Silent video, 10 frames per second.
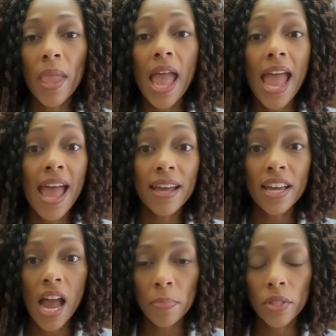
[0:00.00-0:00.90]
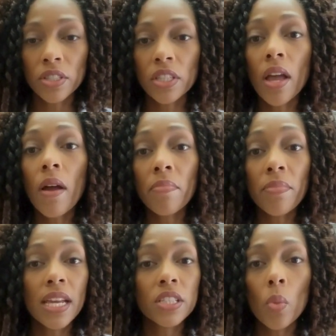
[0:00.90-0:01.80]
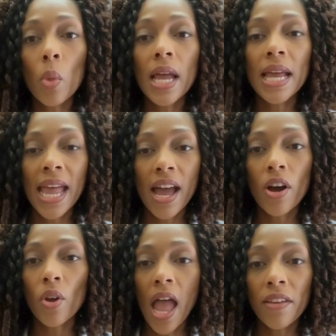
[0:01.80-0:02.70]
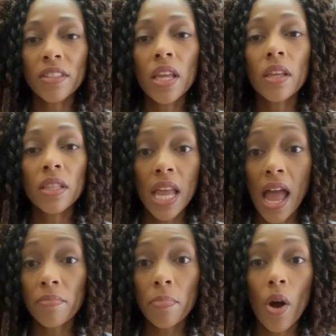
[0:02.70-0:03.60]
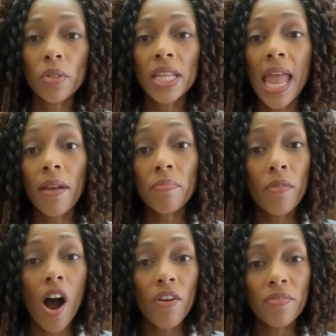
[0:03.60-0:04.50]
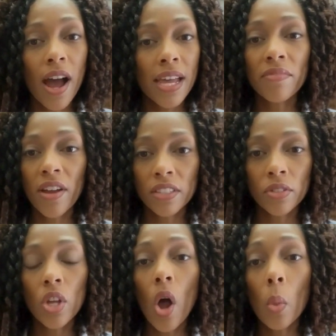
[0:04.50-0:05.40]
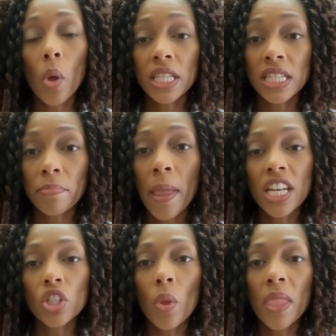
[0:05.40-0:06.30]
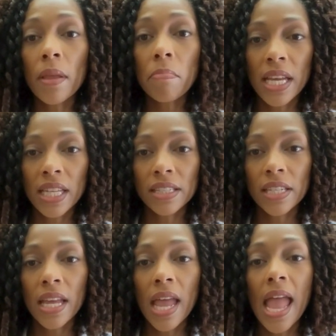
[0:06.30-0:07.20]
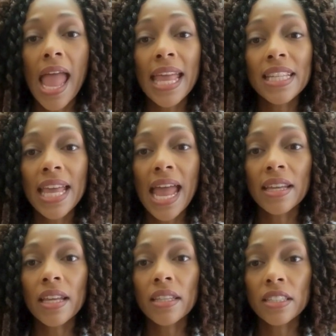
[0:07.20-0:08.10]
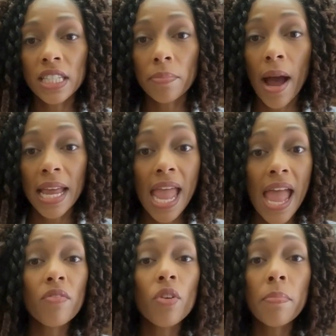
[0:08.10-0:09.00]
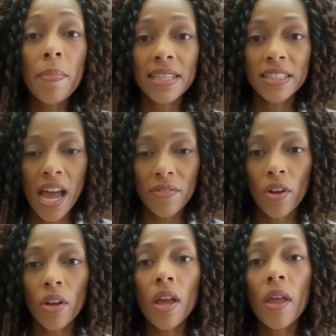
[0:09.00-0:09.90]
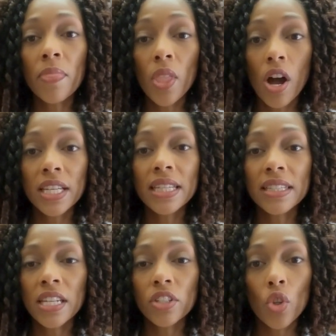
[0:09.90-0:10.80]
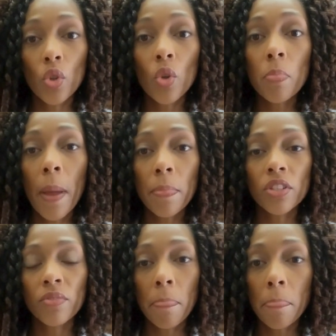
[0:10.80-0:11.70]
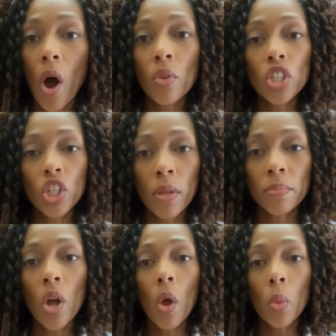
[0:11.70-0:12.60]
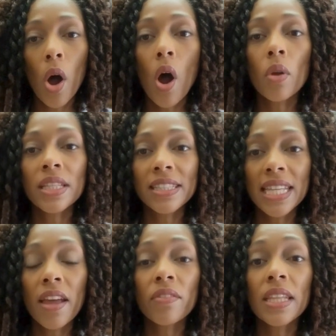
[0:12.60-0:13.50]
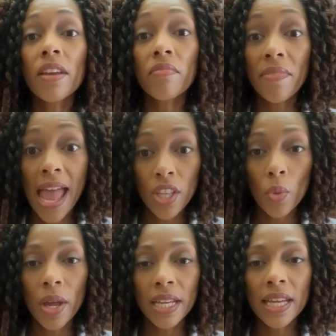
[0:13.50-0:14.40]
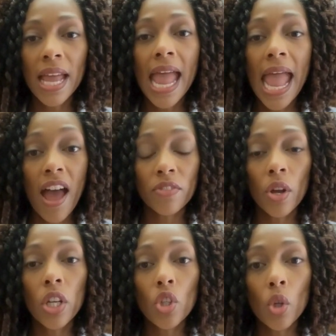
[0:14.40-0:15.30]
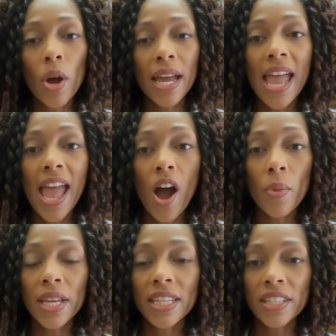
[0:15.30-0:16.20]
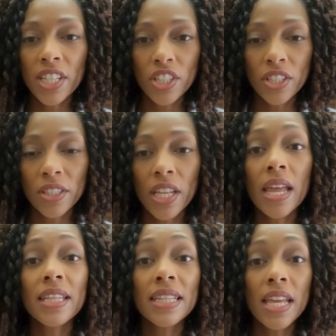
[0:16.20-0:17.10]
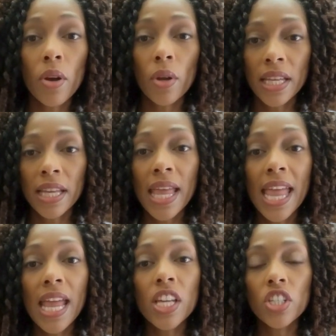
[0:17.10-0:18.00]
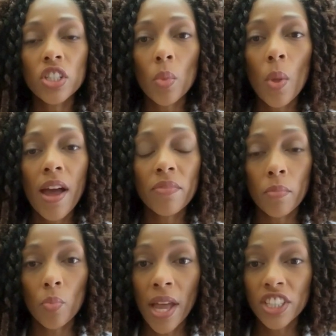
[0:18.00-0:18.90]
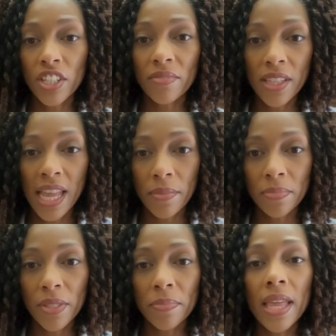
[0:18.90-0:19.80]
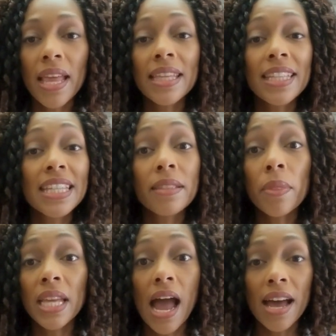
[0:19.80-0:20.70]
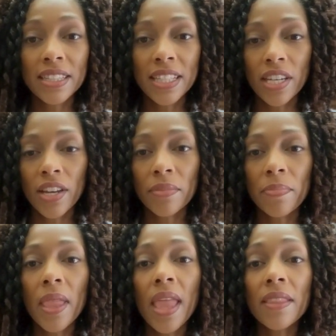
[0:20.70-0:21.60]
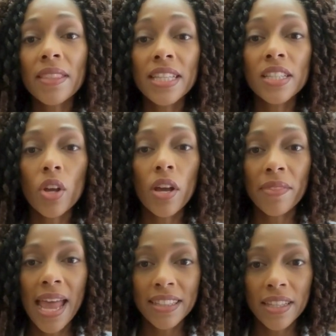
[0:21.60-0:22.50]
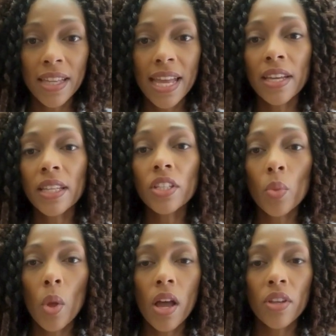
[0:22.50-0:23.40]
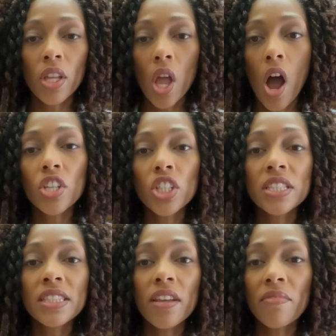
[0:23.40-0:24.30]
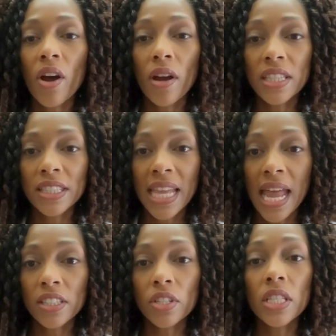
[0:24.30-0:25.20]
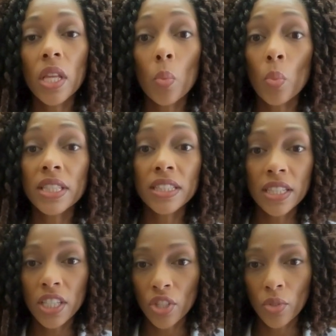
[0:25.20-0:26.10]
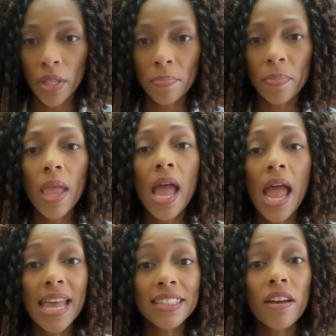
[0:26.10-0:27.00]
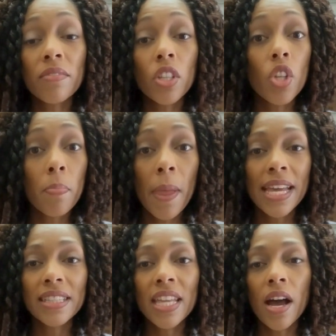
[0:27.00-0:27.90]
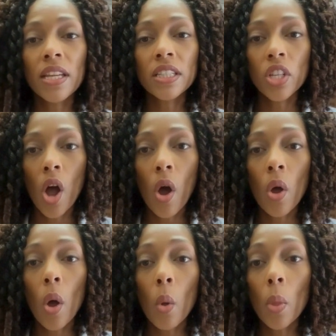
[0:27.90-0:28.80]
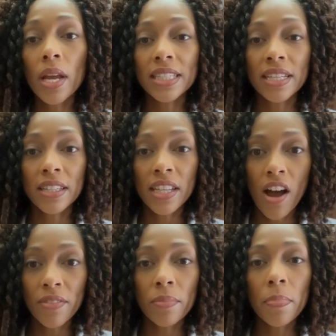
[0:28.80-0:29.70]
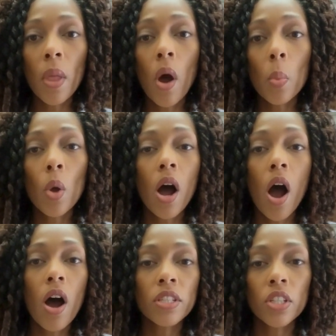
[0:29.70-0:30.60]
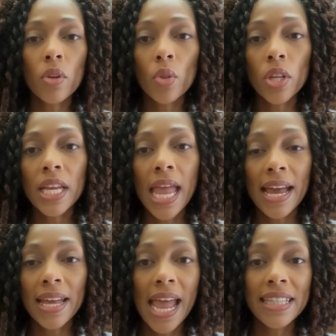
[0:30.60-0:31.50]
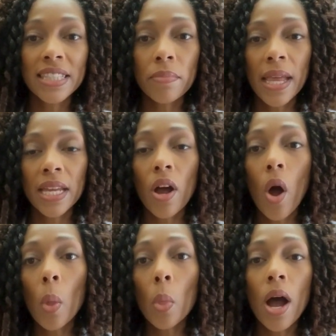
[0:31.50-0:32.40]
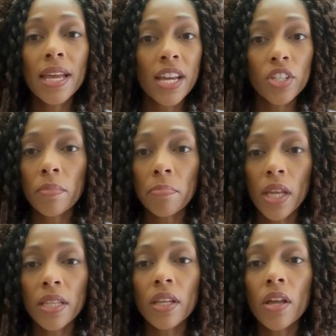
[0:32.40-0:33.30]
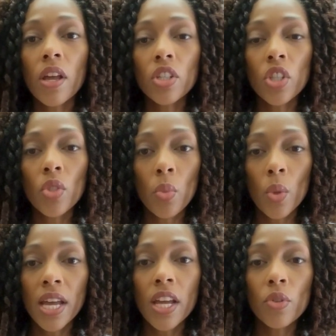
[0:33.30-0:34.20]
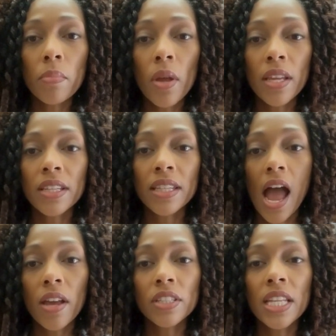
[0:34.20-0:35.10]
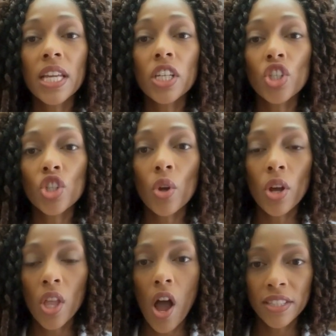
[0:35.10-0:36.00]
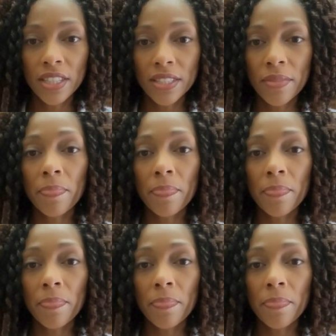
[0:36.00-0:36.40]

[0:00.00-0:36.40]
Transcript: Helicopters, fixed-wing aircraft, lifeboats, and firefighting vessels were dispatched within minutes. And yet, despite every best effort, 36 crew members from both ships were only safely evacuated after enduring harrowing conditions, literally inches away from raging flames. Let's be honest here. This could have escalated into one of the largest seafaring disasters in recent history. As if the humanitarian toll wasn't enough, we're also looking at an estimated $100 million to $300 million in insured losses.